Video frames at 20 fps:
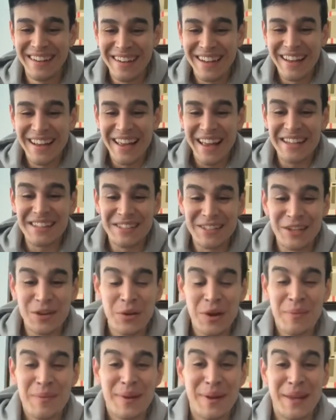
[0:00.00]
It's Little
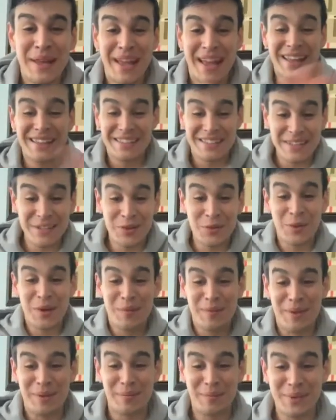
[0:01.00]
Women. It's Little
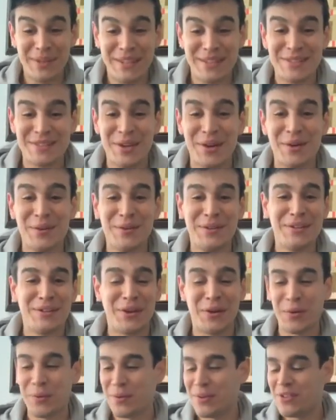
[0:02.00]
Women. Please
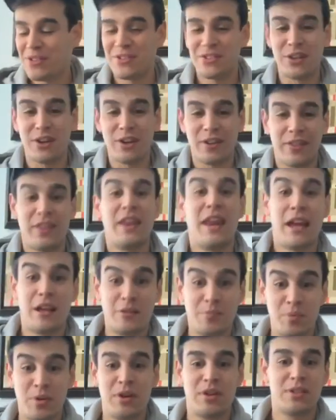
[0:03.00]
don't start the
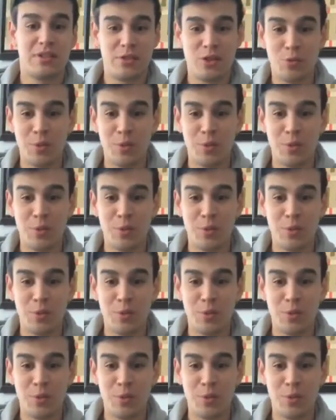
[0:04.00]
next book because you'll be